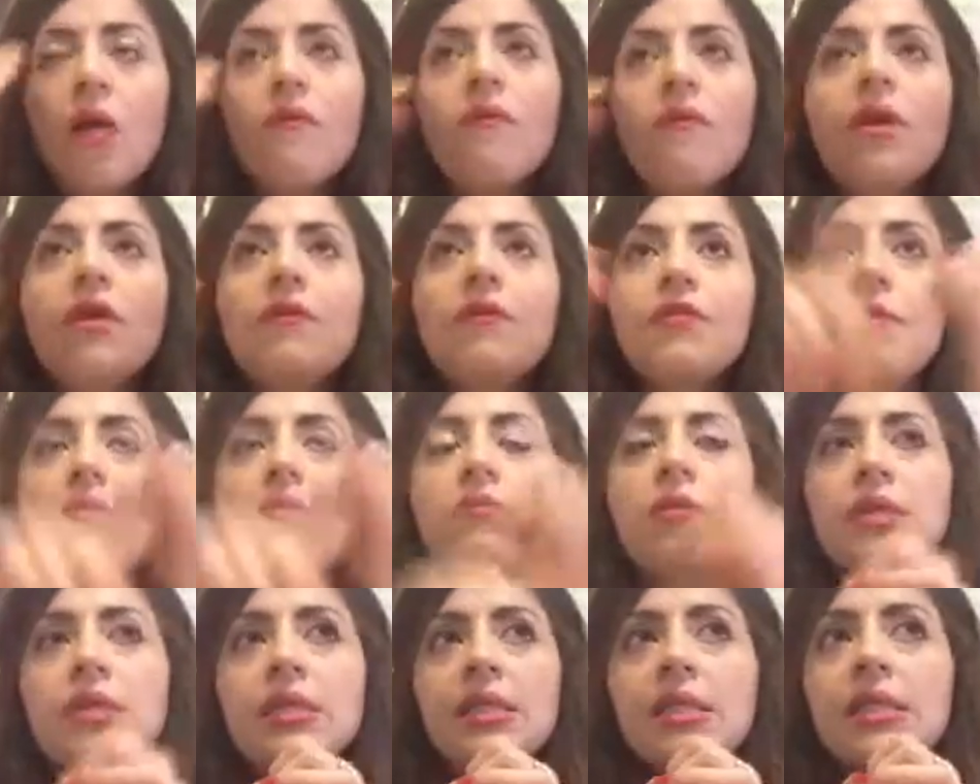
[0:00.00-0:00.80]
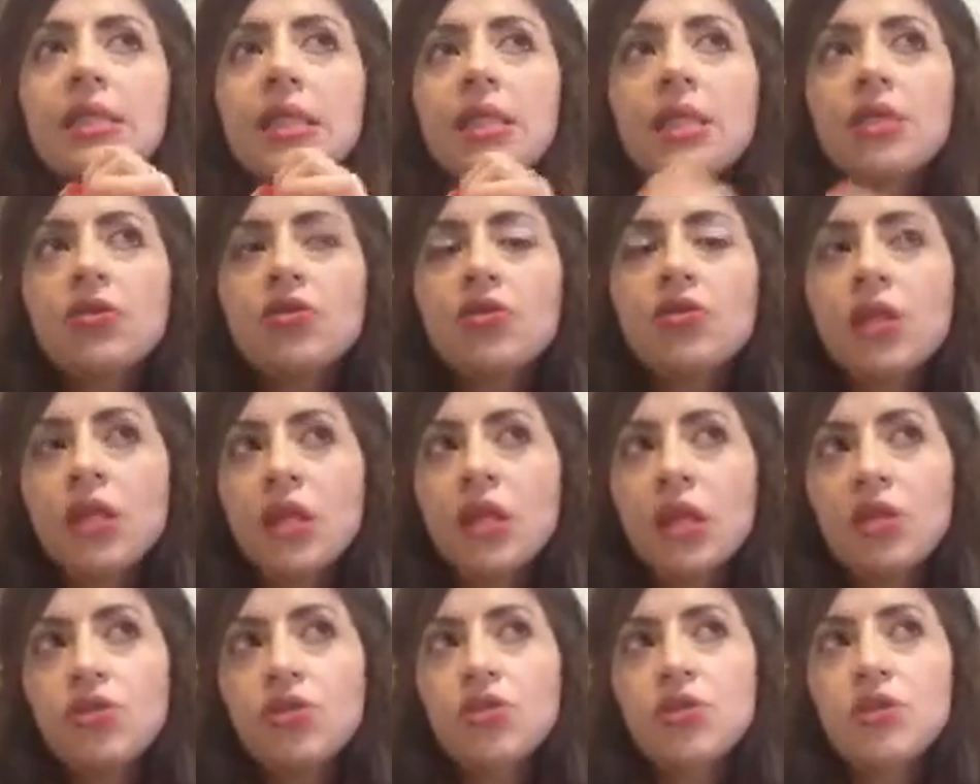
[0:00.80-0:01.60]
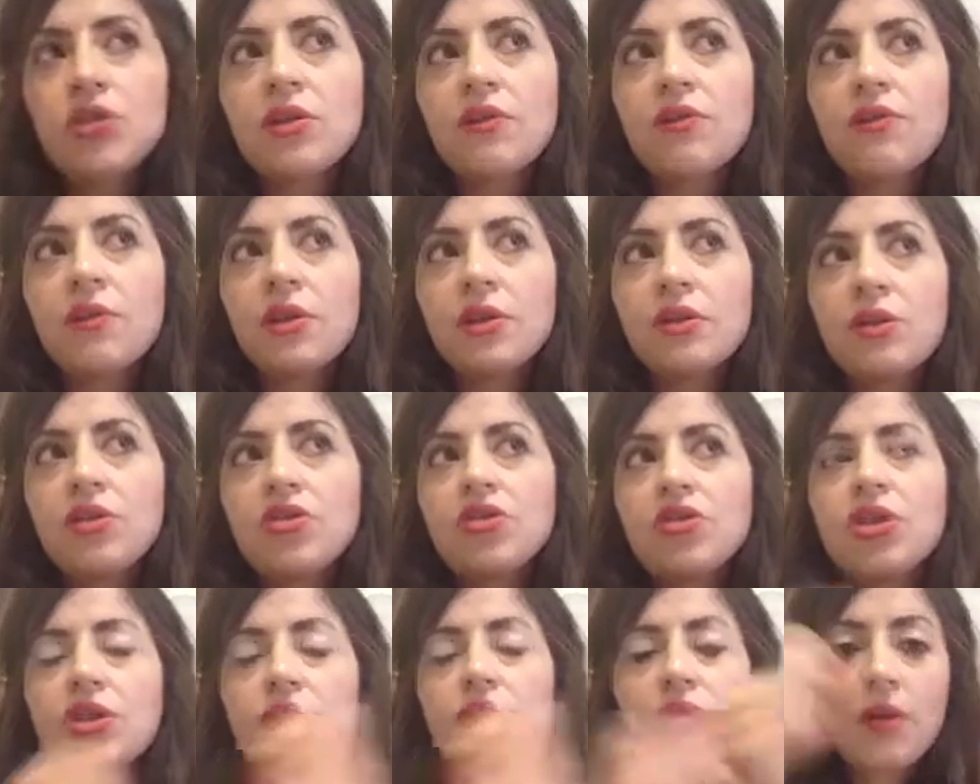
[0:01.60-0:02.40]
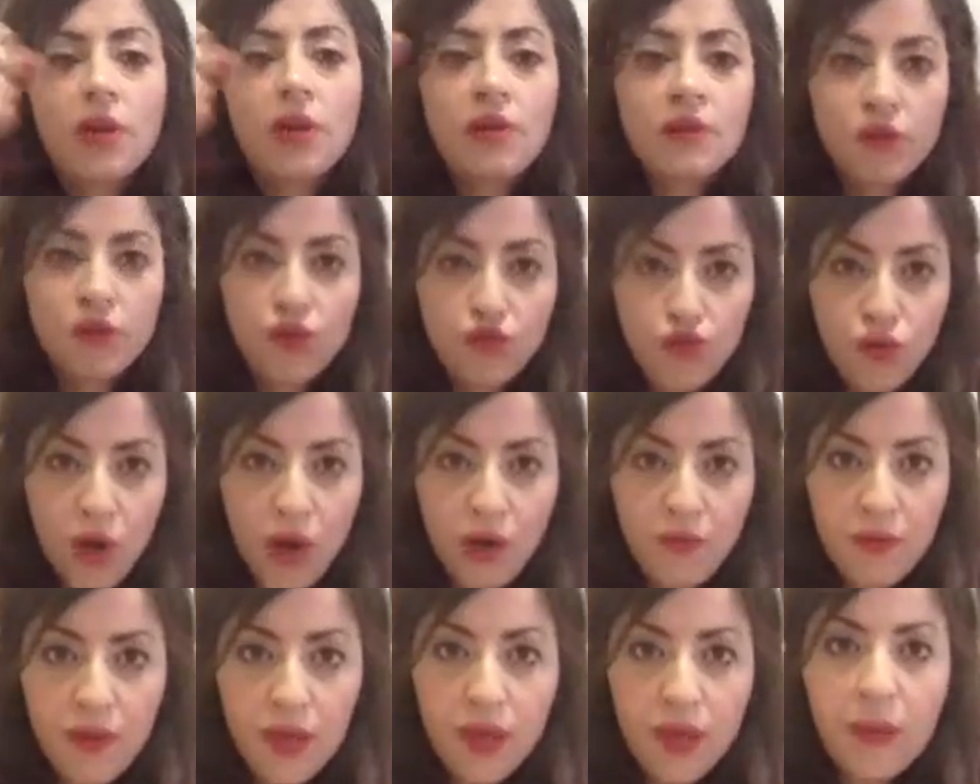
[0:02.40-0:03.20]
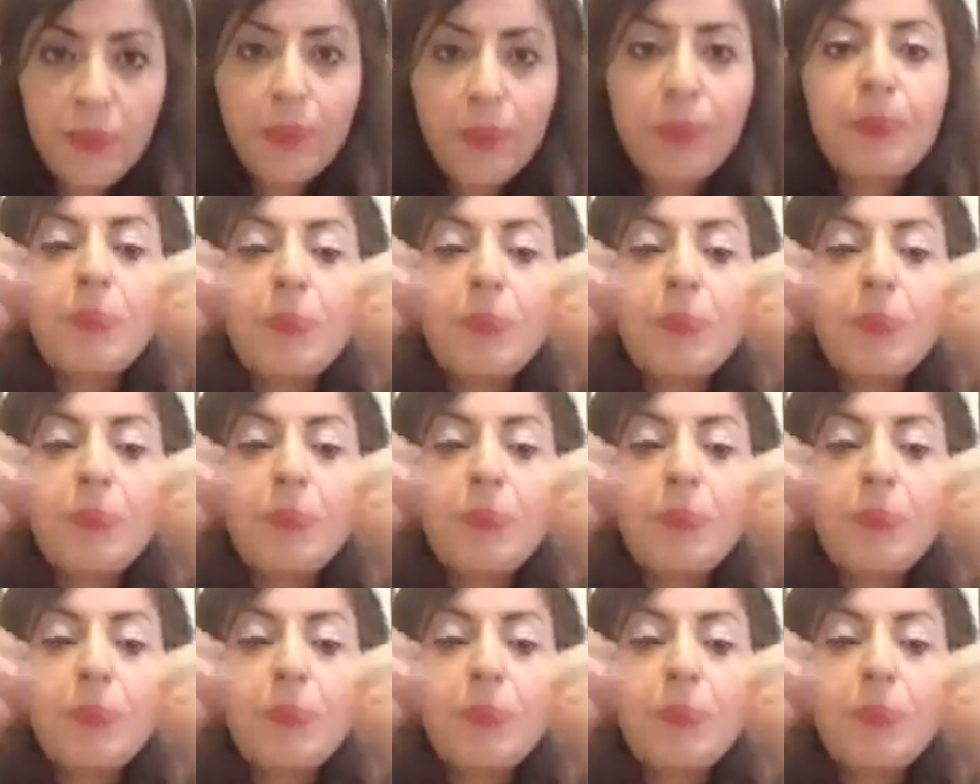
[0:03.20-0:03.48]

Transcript: One of them was listening to the lectures of my teachers when I was driving.